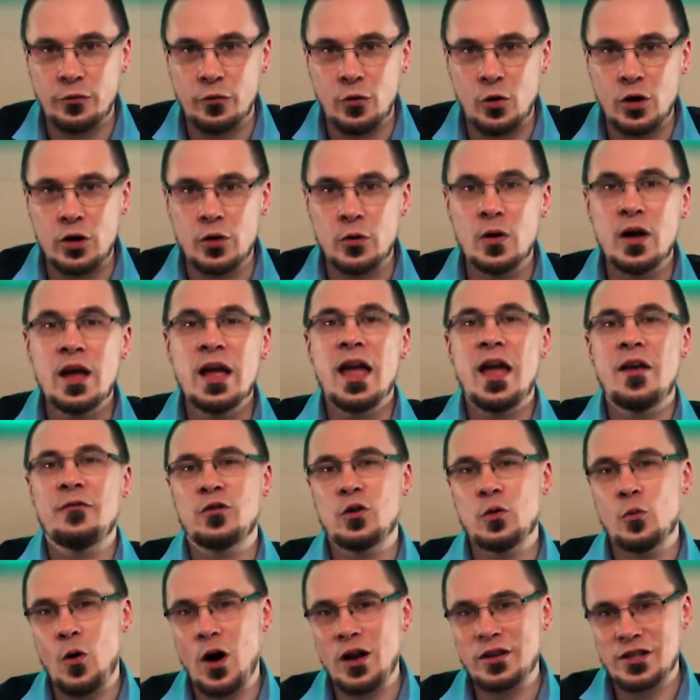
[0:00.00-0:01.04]
for you
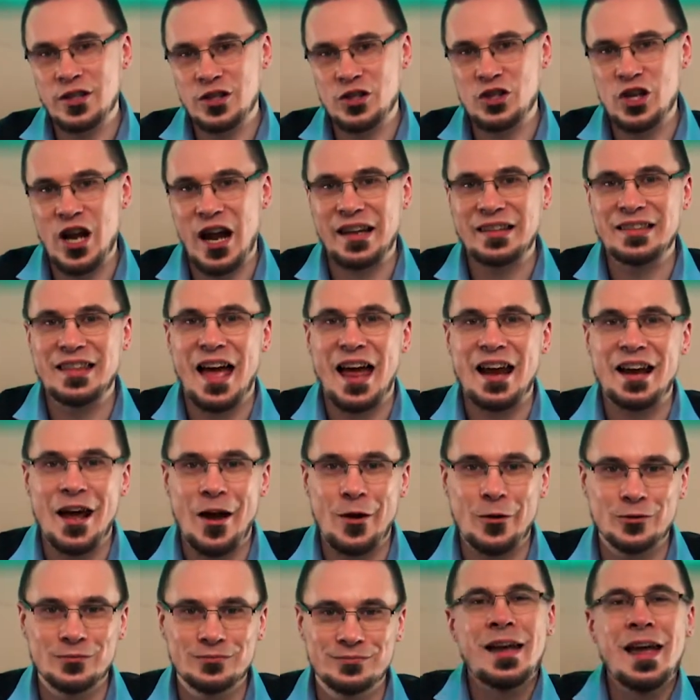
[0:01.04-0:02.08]
if you want to check that
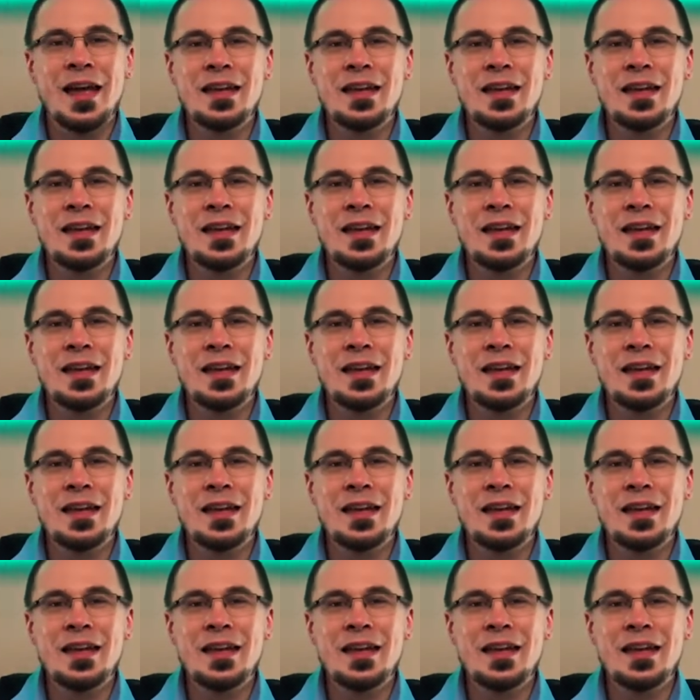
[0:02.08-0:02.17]
out.